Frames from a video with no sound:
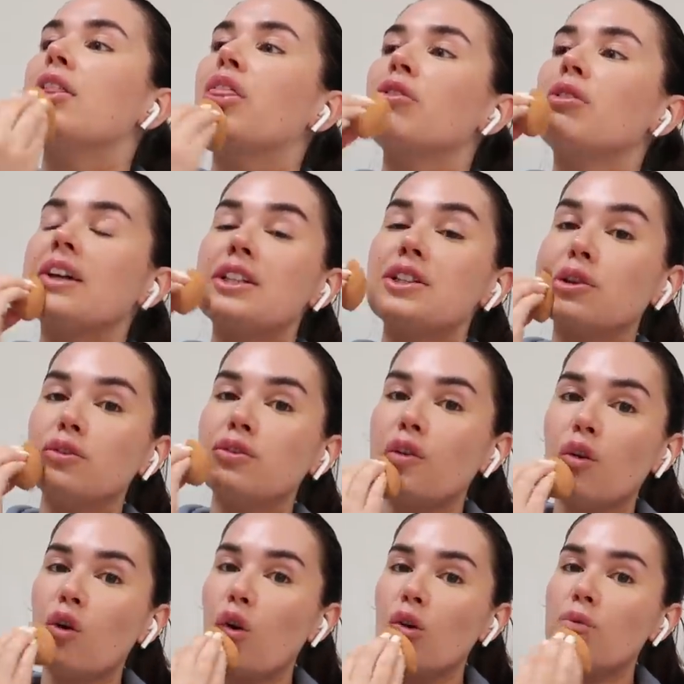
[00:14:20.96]
3 to
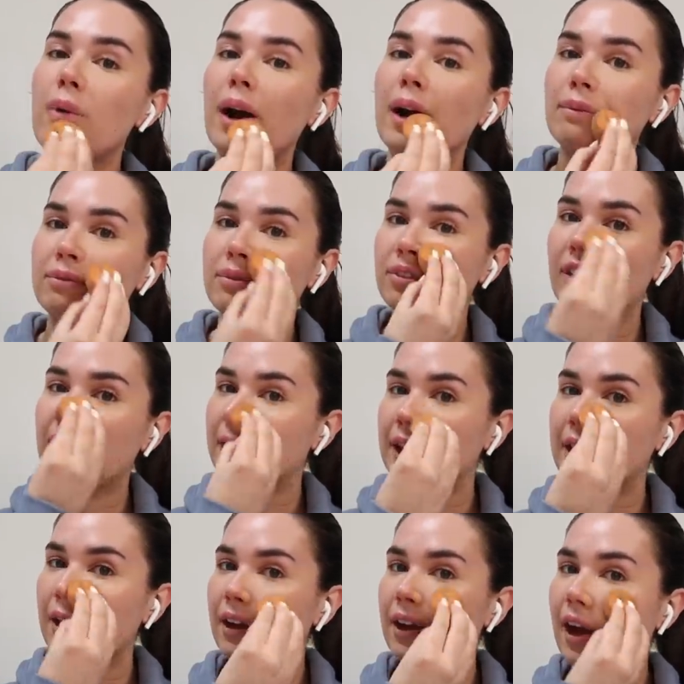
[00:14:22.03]
4, but I'm
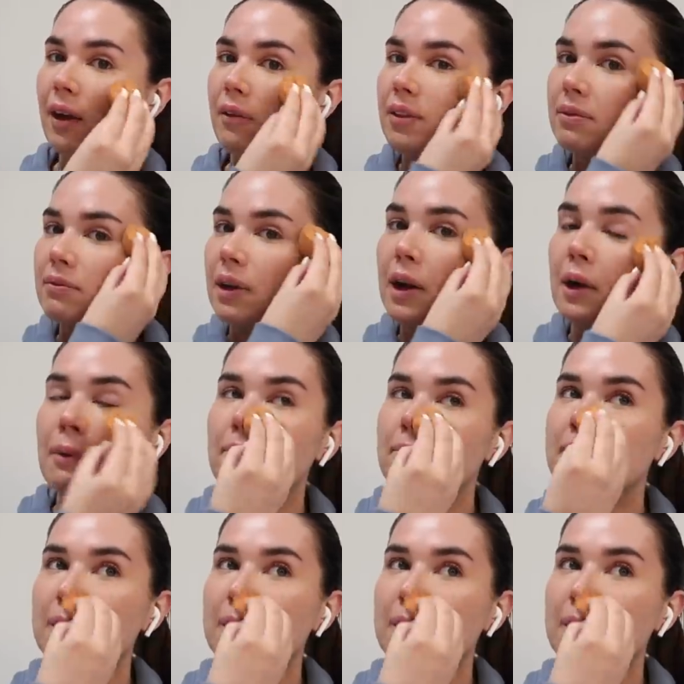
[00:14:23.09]
fucking going out with Mom,